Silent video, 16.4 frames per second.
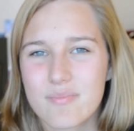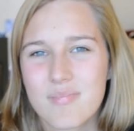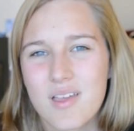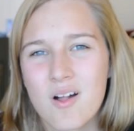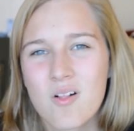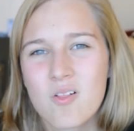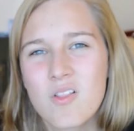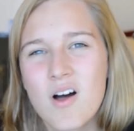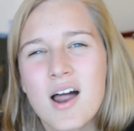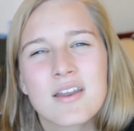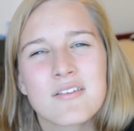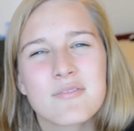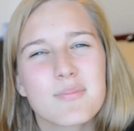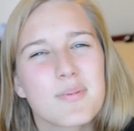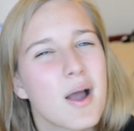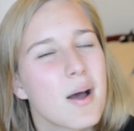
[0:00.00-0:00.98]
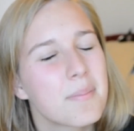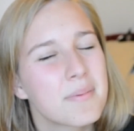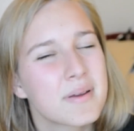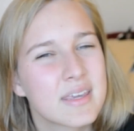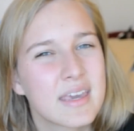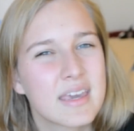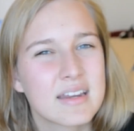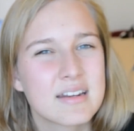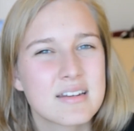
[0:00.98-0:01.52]
a lot of
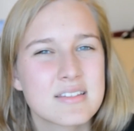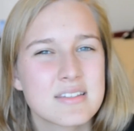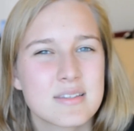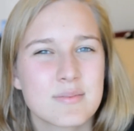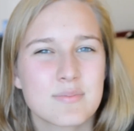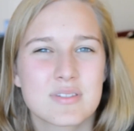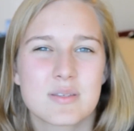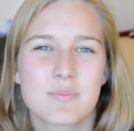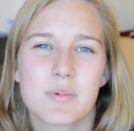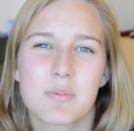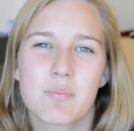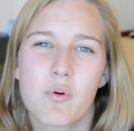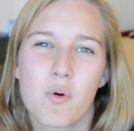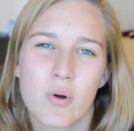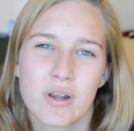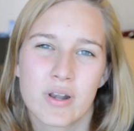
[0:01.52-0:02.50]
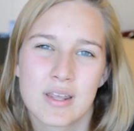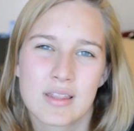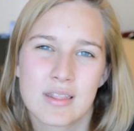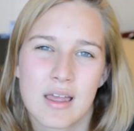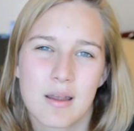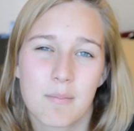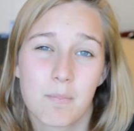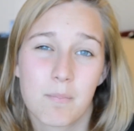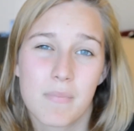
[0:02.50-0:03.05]
propaganda seems to be pointing
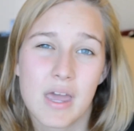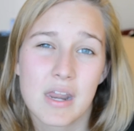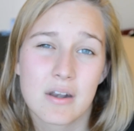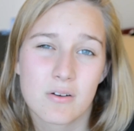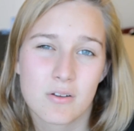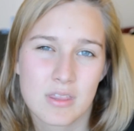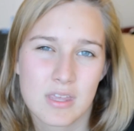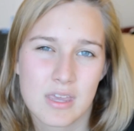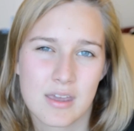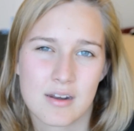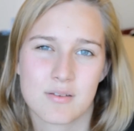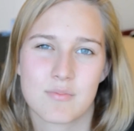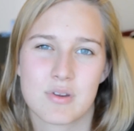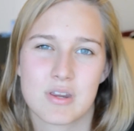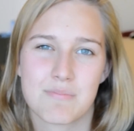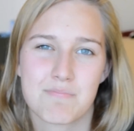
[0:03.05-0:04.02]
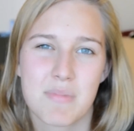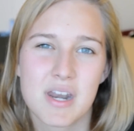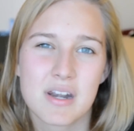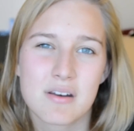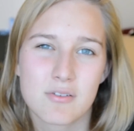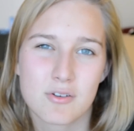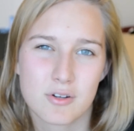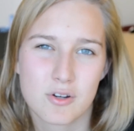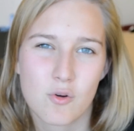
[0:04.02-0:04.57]
that men are the enemy, men
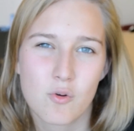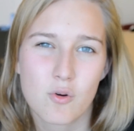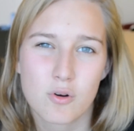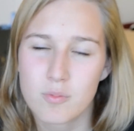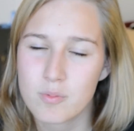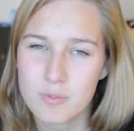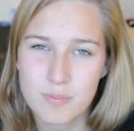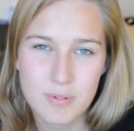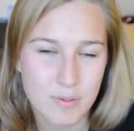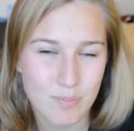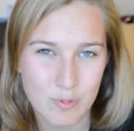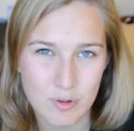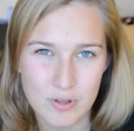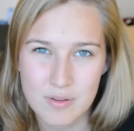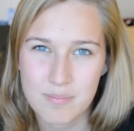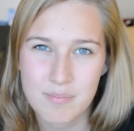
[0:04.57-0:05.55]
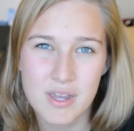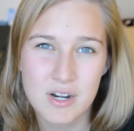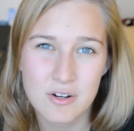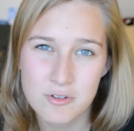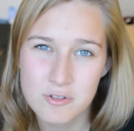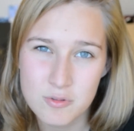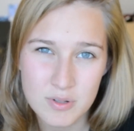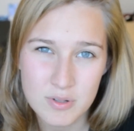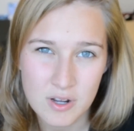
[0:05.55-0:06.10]
are horrible people, that men are
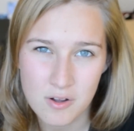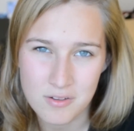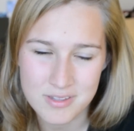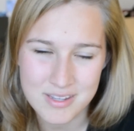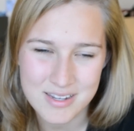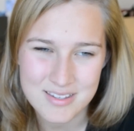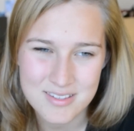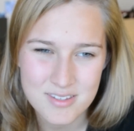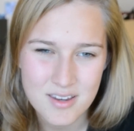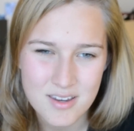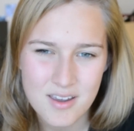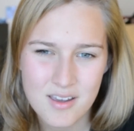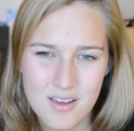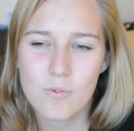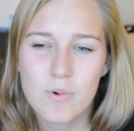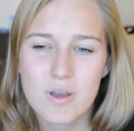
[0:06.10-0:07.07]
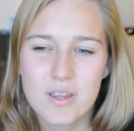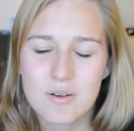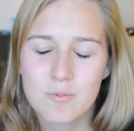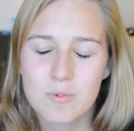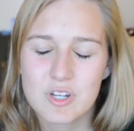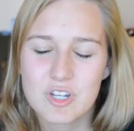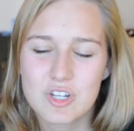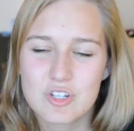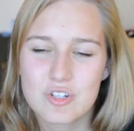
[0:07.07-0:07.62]
doing all this, when
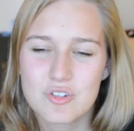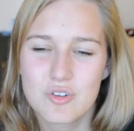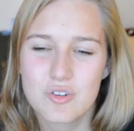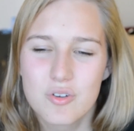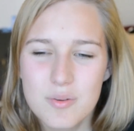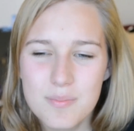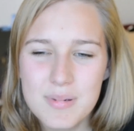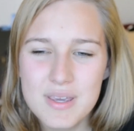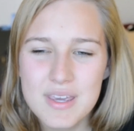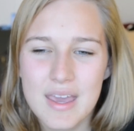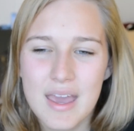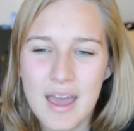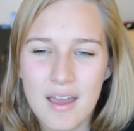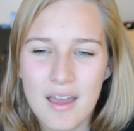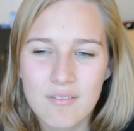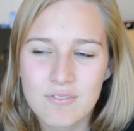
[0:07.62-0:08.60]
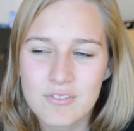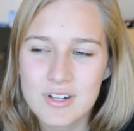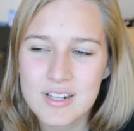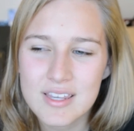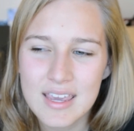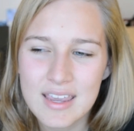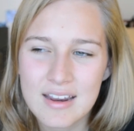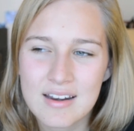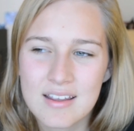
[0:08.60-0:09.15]
we should be
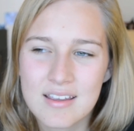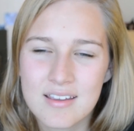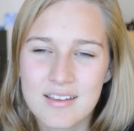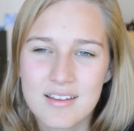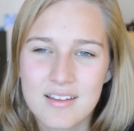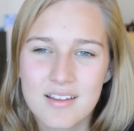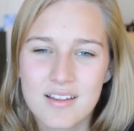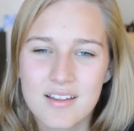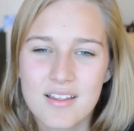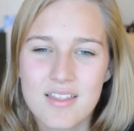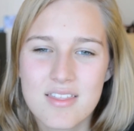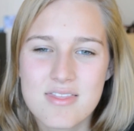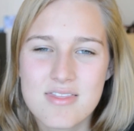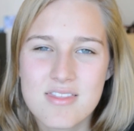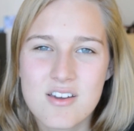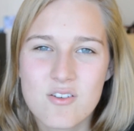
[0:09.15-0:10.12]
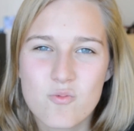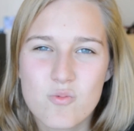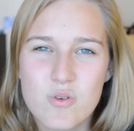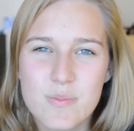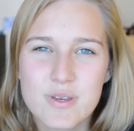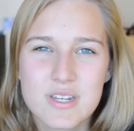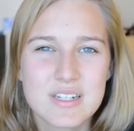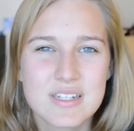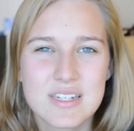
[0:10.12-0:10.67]
advocating that
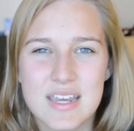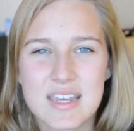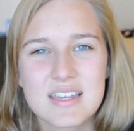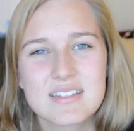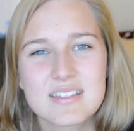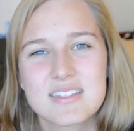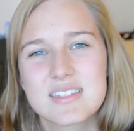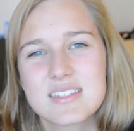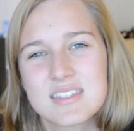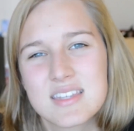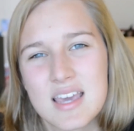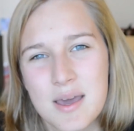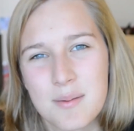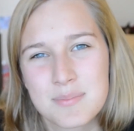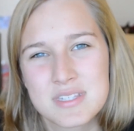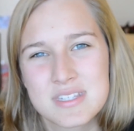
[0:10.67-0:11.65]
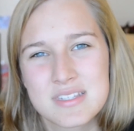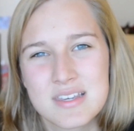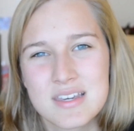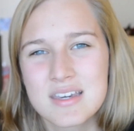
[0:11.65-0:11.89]
women take steps